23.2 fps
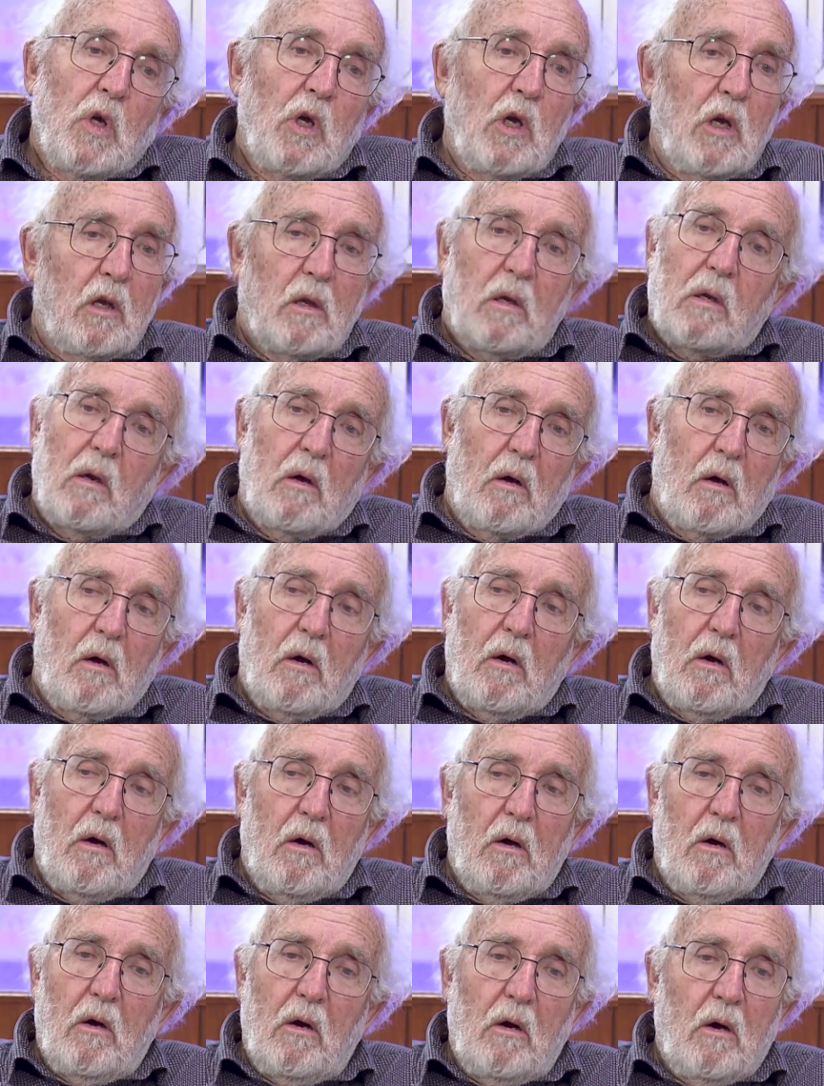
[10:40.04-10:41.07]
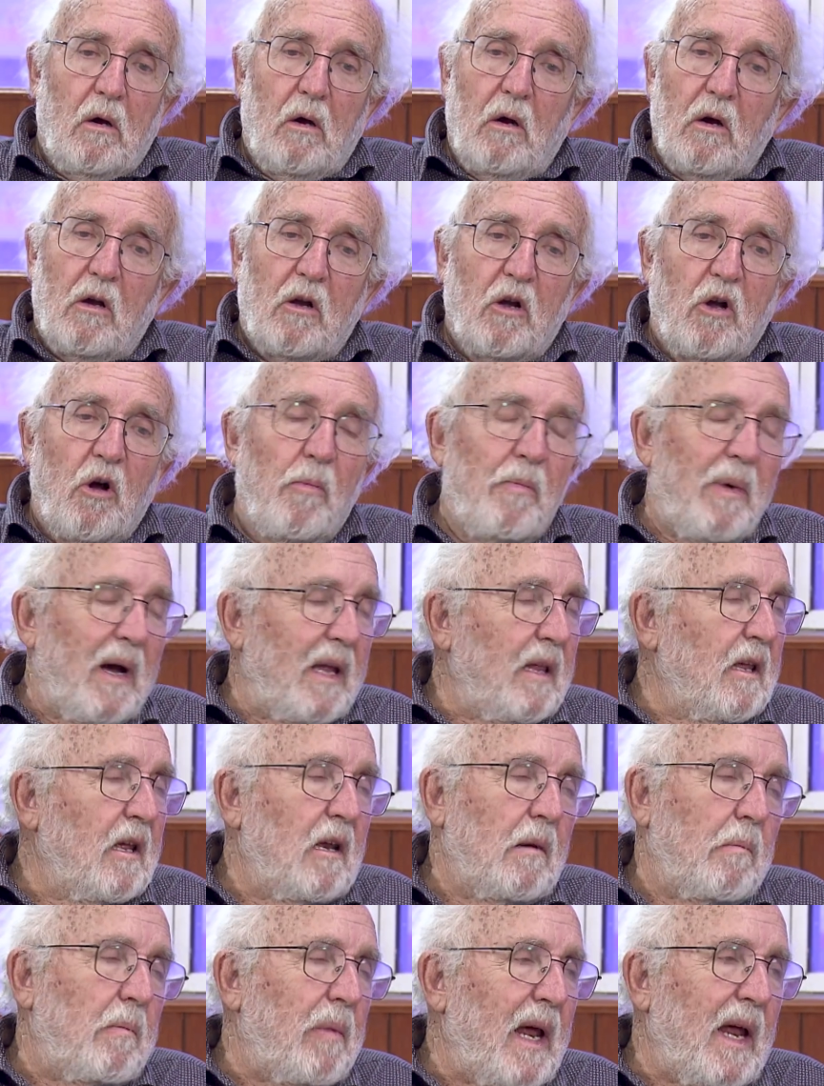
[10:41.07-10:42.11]
it's a
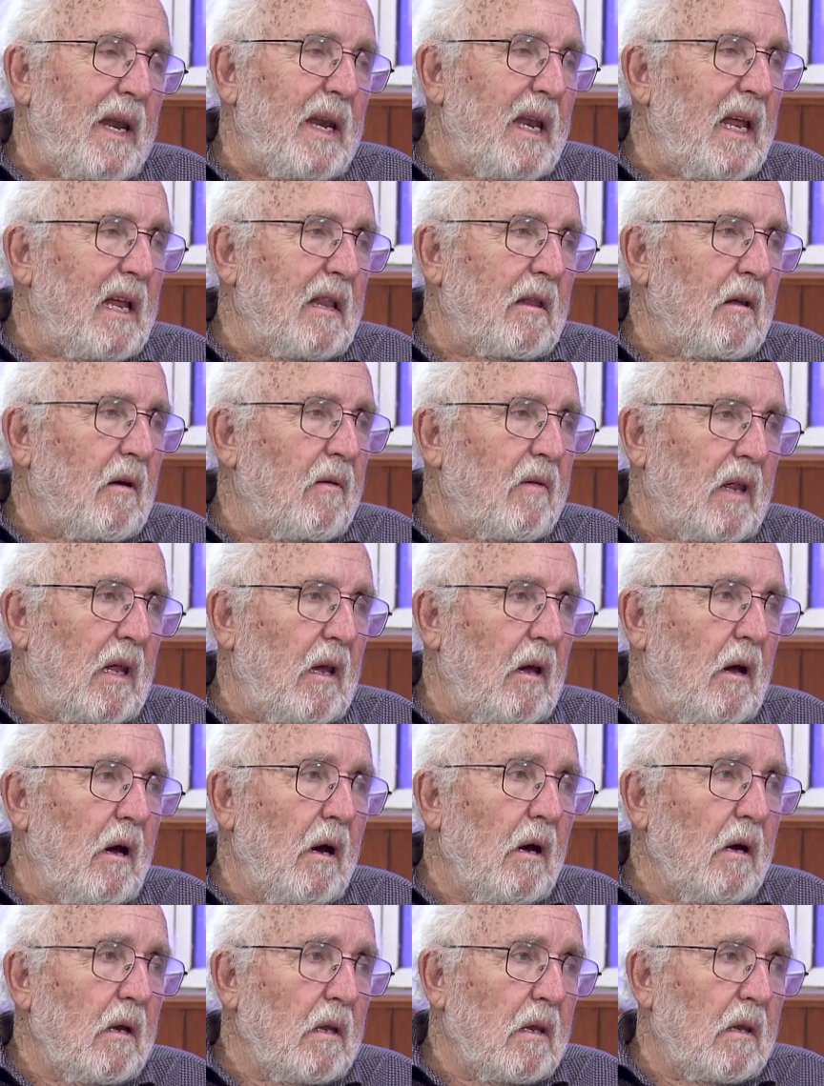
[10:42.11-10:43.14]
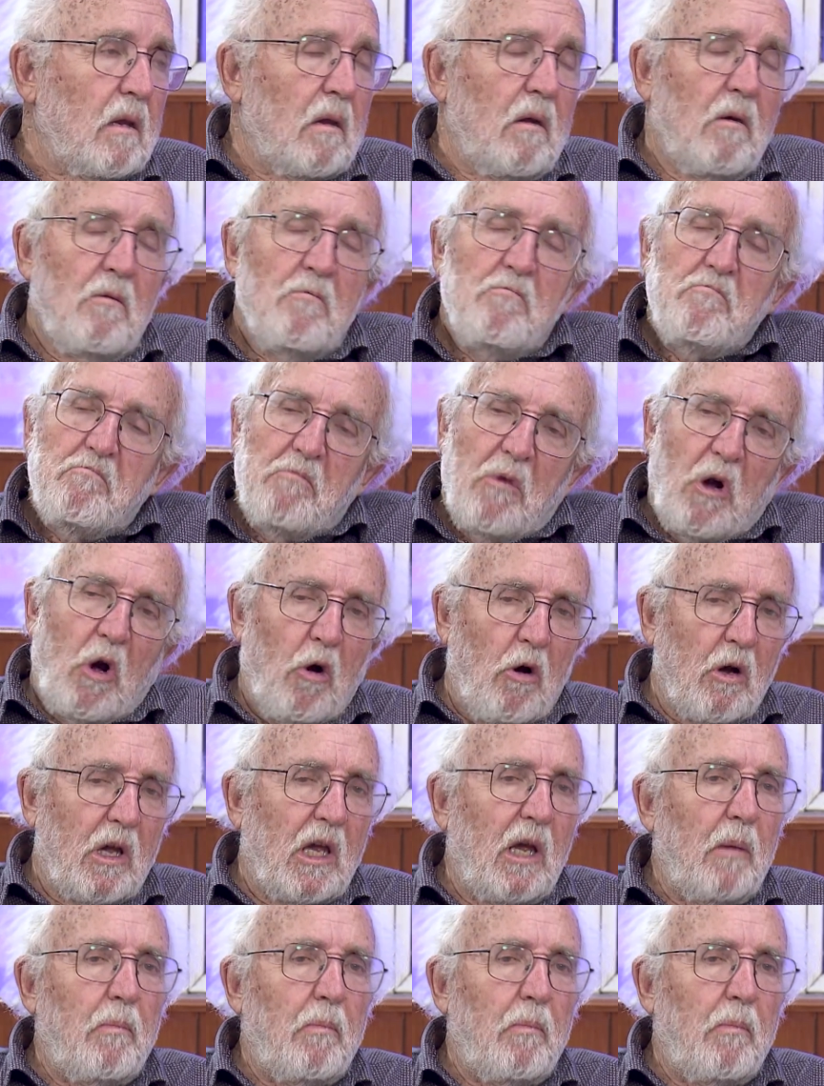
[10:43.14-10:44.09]
companion planet of the Earth, rocky